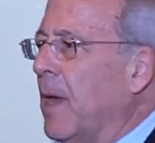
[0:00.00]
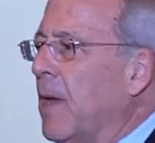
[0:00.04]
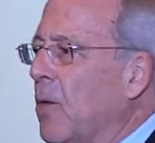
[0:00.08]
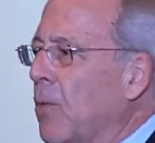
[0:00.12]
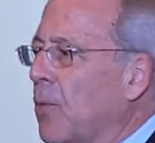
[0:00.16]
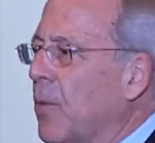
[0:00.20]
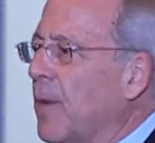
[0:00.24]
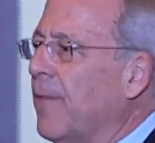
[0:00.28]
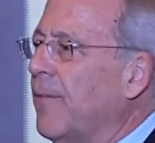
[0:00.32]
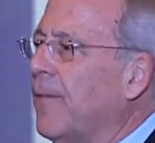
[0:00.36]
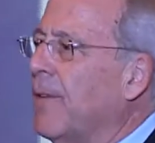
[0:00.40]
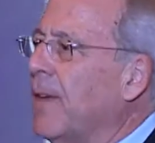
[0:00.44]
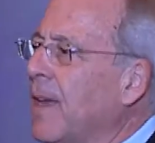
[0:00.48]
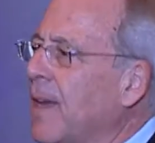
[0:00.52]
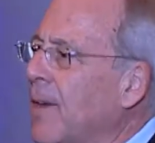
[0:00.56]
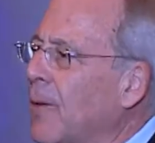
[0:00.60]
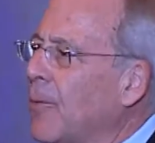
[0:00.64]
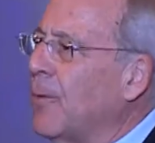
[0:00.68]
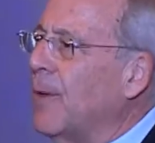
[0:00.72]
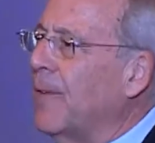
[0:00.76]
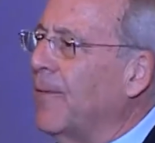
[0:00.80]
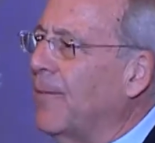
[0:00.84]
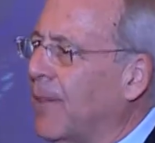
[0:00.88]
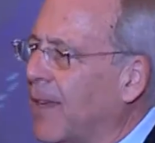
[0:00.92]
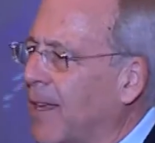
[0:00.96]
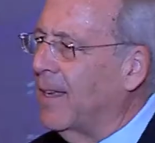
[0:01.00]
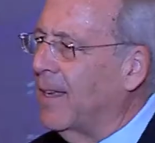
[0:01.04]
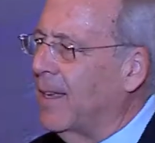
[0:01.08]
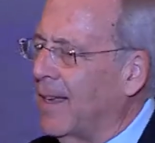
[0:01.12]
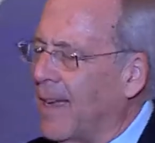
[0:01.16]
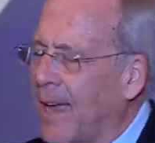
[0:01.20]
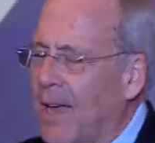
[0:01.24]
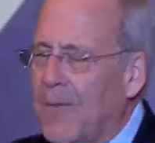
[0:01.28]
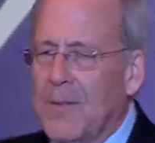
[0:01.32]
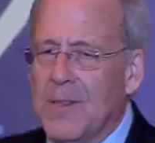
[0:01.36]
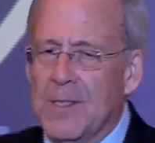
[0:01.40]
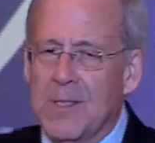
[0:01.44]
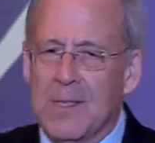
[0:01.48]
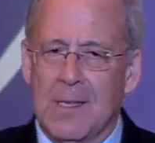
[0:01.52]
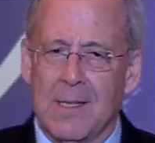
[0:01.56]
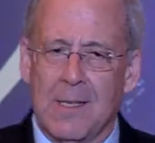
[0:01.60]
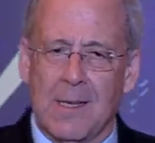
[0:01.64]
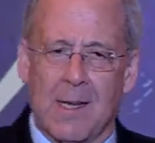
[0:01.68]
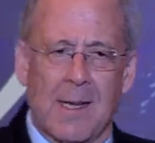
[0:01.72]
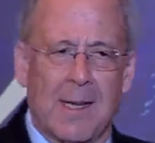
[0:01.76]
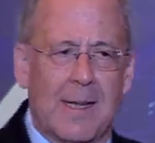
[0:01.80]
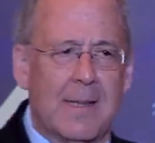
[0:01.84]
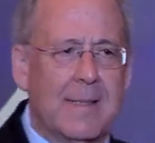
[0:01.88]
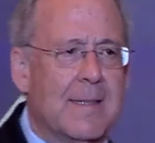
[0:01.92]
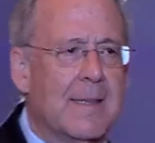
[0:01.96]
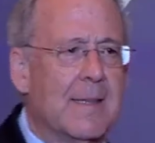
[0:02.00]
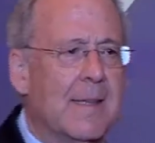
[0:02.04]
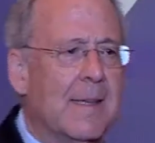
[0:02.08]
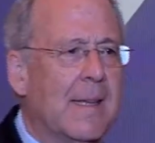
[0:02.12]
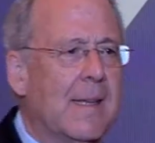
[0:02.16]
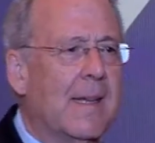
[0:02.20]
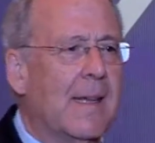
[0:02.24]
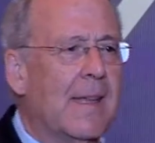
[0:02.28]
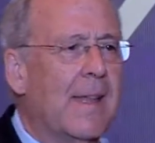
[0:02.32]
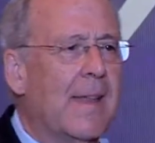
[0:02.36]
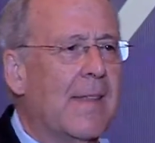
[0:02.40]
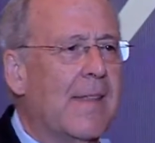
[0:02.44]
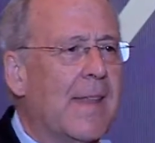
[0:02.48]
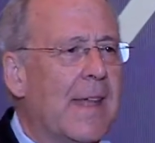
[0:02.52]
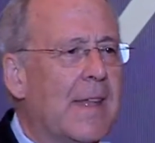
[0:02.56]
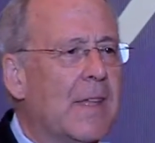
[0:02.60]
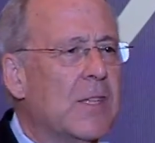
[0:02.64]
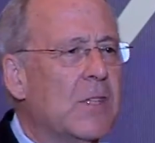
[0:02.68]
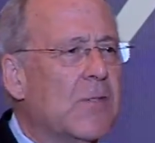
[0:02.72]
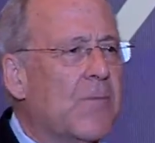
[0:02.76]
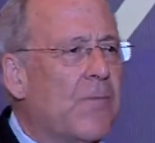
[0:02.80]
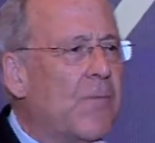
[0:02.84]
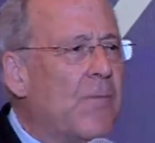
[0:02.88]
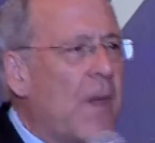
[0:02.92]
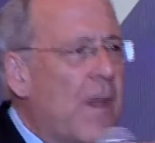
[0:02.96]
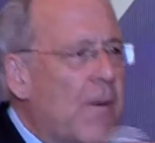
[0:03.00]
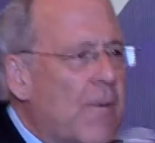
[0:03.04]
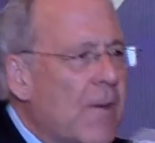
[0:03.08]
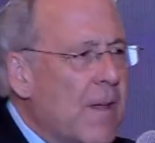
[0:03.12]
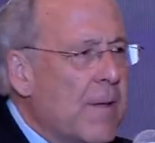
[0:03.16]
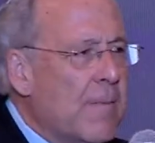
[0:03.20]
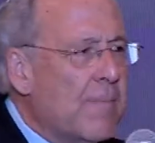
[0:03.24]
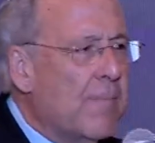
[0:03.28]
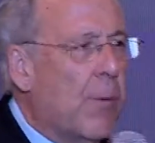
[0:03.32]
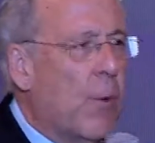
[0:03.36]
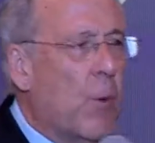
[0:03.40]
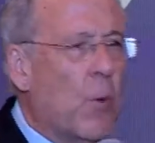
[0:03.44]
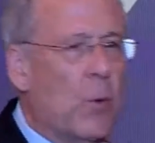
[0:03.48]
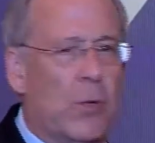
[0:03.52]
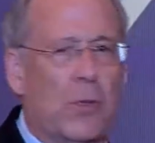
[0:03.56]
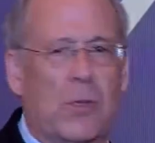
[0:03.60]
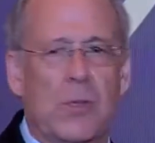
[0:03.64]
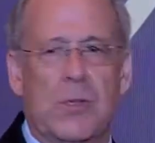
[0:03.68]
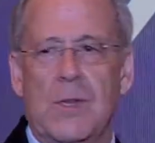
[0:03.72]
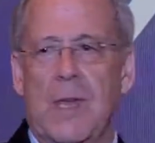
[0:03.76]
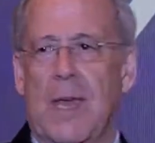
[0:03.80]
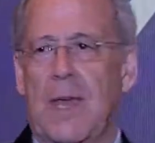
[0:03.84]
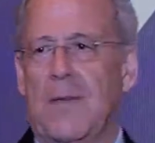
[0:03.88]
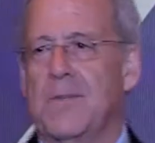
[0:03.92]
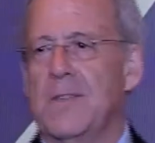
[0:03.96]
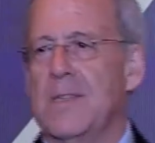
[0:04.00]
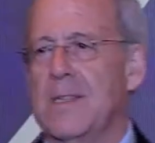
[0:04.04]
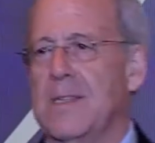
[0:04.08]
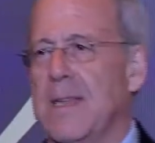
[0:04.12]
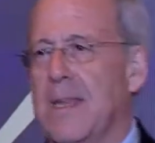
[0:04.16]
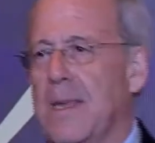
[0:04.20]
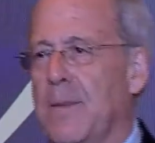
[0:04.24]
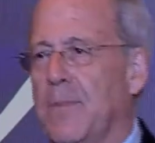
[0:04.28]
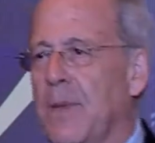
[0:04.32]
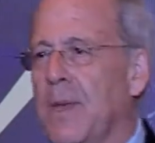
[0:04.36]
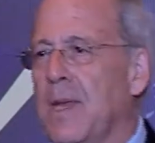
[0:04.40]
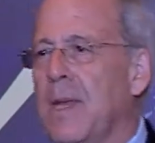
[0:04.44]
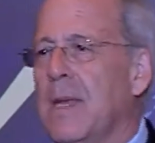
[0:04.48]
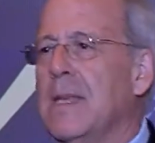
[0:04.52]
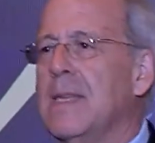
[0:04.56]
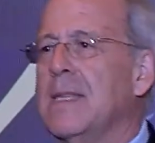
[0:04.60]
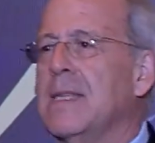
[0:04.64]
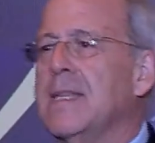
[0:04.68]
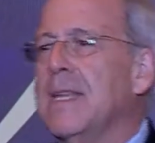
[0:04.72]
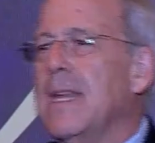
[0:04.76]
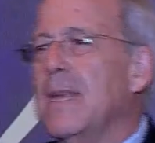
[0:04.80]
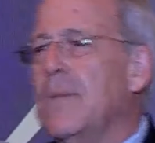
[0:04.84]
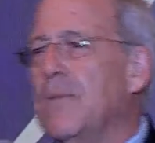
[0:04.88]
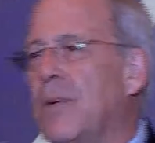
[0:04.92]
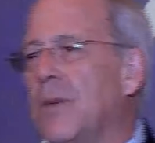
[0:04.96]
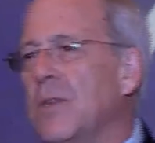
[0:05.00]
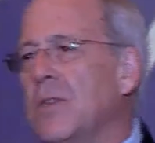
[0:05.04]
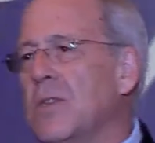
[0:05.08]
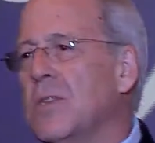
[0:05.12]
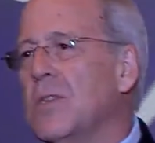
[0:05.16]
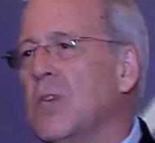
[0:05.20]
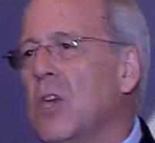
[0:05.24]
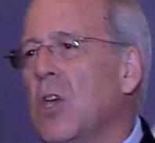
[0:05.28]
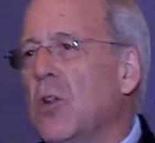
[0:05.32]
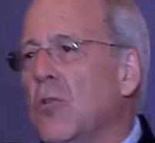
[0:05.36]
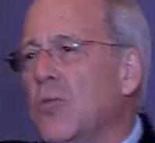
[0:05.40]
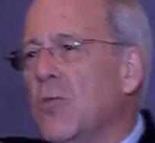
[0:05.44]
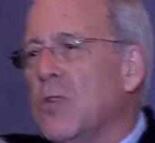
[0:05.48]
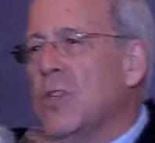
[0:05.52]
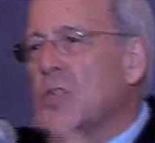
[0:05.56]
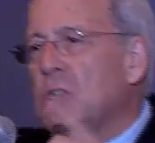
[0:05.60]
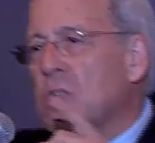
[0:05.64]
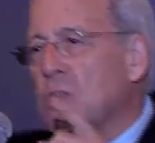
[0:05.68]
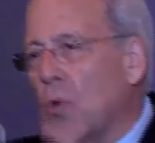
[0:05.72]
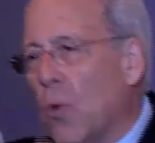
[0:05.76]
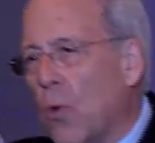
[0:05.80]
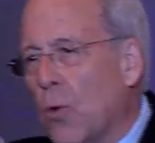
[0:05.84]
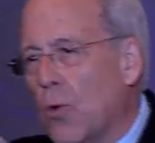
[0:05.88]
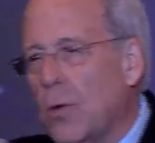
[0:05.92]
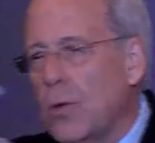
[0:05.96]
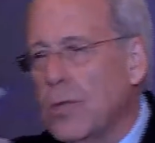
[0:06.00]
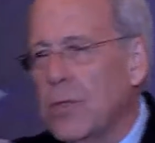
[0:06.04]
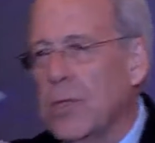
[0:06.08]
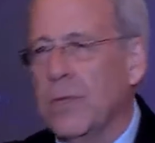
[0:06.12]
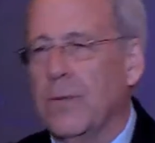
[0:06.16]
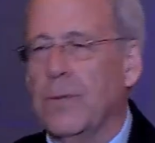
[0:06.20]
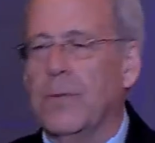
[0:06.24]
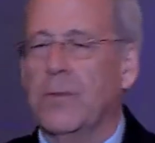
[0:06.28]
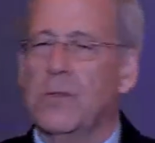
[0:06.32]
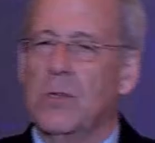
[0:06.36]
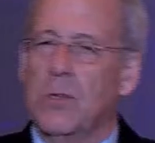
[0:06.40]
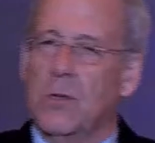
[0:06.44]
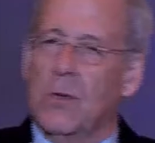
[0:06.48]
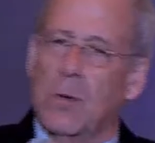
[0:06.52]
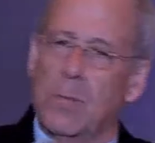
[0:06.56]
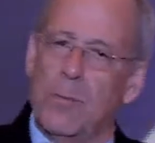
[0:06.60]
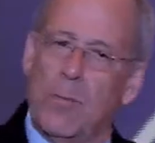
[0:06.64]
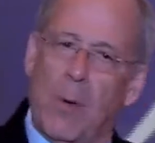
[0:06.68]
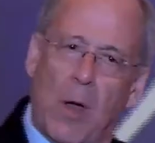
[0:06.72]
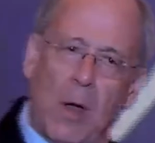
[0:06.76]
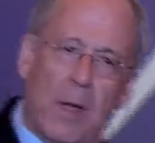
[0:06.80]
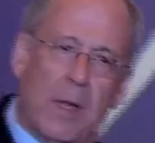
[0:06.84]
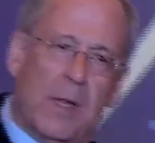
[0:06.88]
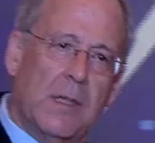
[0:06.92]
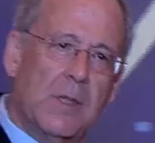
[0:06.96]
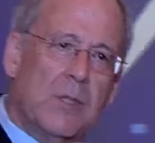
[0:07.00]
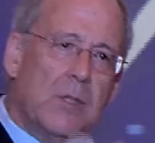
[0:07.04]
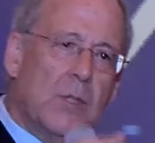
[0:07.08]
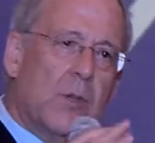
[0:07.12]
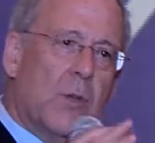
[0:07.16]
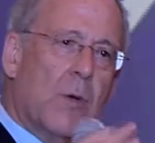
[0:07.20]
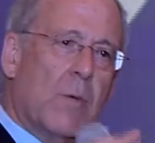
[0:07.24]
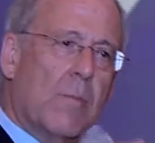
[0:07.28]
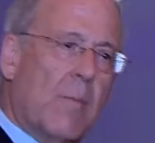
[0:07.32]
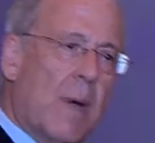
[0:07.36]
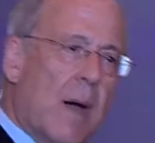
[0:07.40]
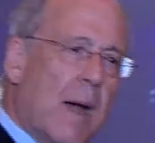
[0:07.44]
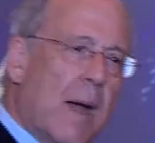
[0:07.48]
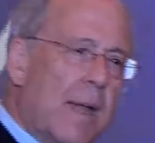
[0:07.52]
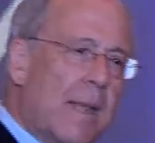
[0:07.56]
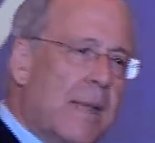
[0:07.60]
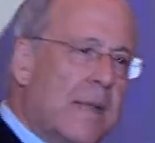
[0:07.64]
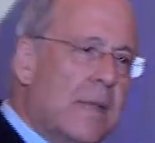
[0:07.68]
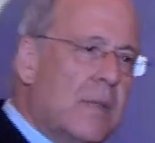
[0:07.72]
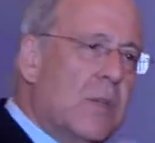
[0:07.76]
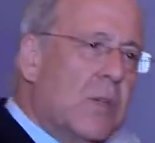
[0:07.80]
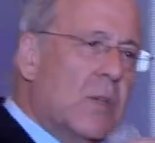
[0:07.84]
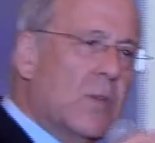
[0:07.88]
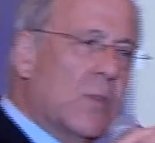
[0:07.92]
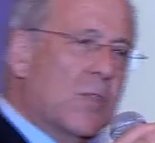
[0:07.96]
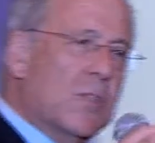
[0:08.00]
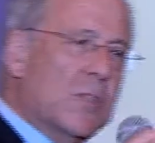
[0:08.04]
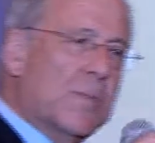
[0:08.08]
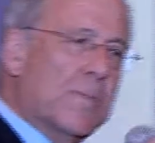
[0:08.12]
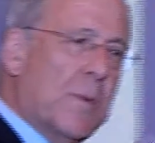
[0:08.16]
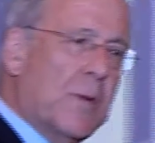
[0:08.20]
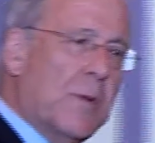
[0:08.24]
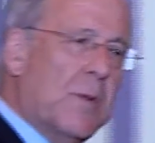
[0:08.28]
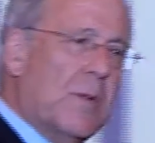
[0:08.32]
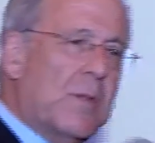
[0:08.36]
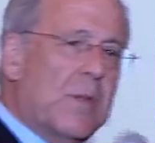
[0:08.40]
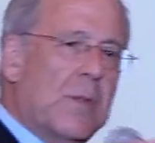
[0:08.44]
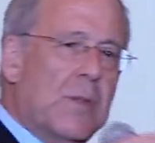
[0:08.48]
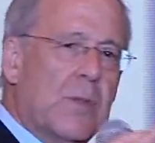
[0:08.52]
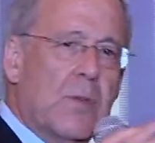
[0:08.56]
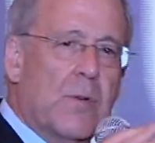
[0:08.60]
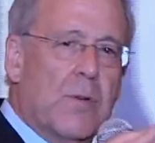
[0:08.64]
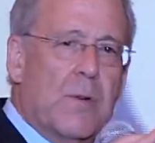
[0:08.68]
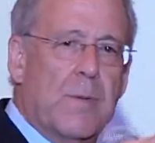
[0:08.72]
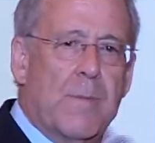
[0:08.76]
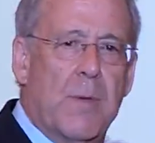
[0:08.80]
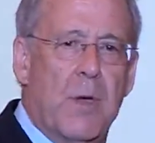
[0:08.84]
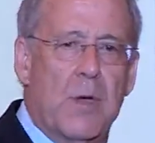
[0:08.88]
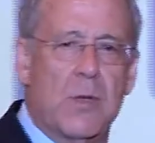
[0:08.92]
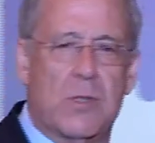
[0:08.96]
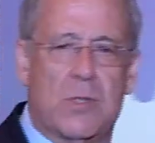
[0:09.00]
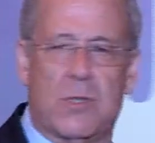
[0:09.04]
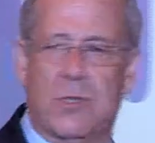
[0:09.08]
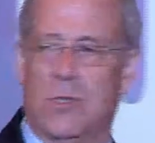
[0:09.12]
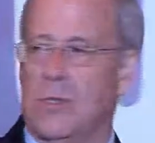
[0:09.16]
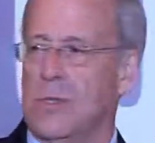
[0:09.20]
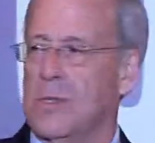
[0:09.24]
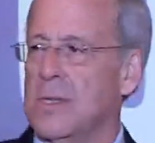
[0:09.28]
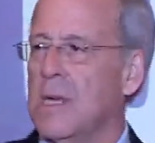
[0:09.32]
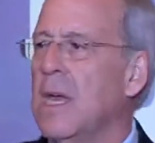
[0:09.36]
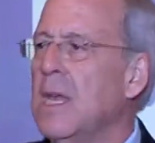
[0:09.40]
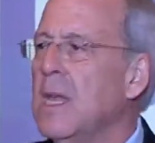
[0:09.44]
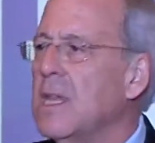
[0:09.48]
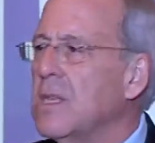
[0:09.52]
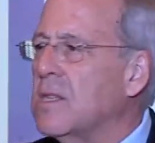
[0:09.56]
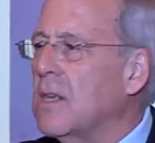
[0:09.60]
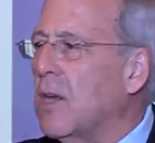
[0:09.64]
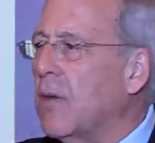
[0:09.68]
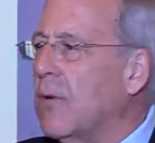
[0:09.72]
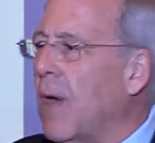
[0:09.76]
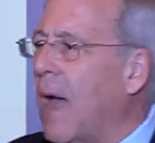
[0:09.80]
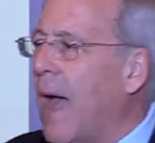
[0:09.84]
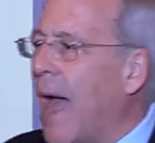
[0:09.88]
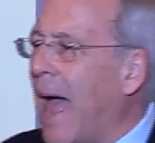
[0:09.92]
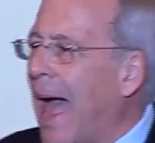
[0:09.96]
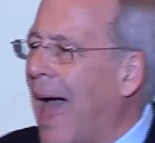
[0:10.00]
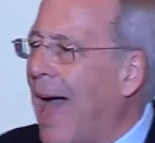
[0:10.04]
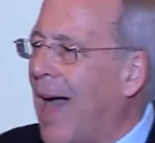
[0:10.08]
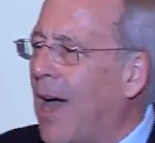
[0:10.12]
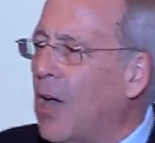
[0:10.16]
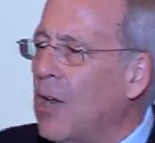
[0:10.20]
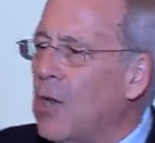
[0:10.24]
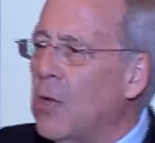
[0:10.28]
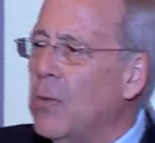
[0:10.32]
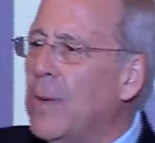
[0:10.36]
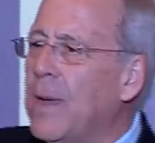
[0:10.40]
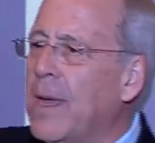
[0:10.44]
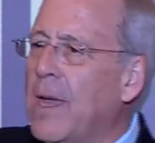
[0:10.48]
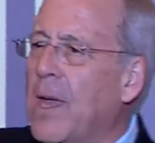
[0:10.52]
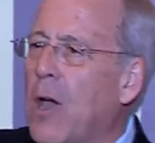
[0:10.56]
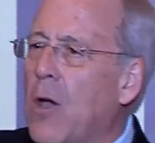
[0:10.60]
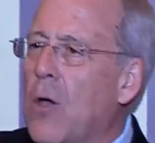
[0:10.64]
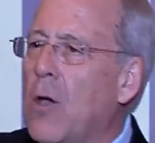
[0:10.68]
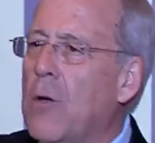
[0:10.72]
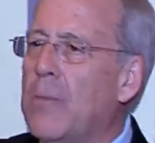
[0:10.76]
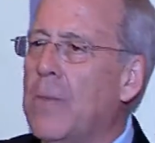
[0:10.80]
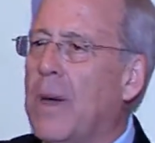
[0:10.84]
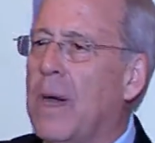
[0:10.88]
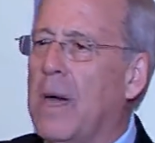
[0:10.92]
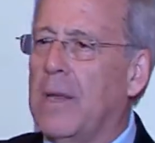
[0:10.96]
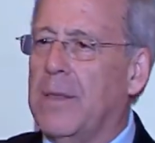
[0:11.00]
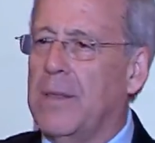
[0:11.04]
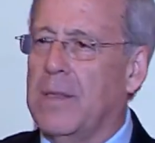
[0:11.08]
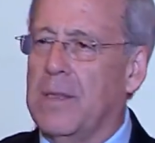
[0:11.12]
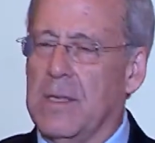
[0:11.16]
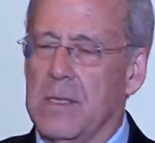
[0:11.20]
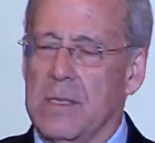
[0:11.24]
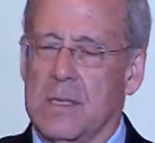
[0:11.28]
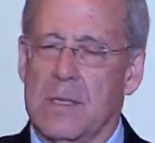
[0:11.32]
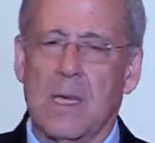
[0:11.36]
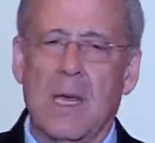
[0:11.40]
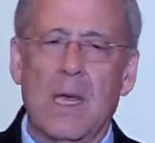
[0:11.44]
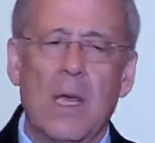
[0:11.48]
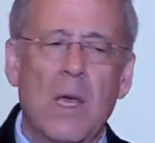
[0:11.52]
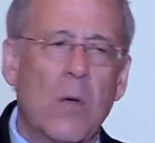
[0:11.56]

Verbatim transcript: We've, we've covered tonight that it's very important to have sleep. Sleep is restorative to your body, to your mind, to your spirit, and your emotions. So, how do we go about this?